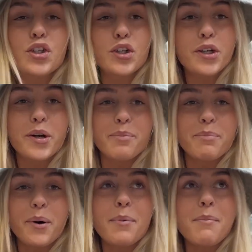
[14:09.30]
sugar
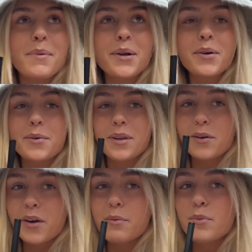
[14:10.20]
boba milk with
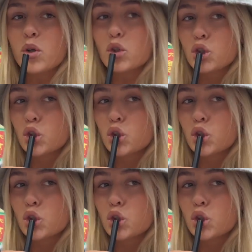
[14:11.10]
cream mousse.